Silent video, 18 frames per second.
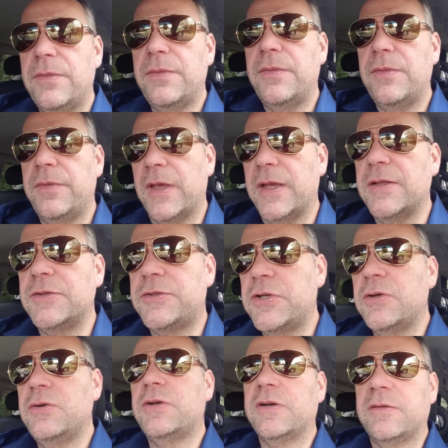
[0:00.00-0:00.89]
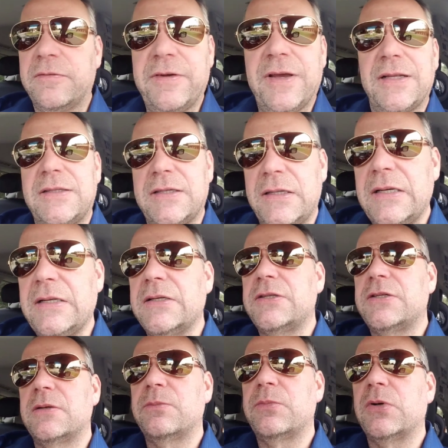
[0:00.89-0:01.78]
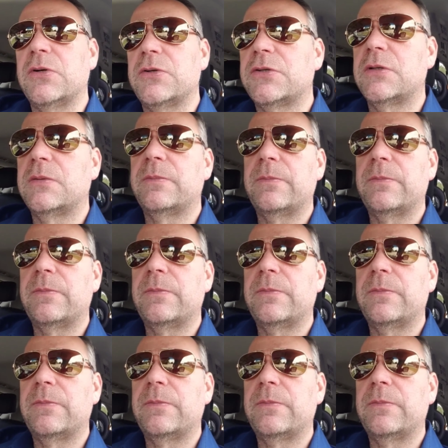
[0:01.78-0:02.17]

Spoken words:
than to convict an innocent person.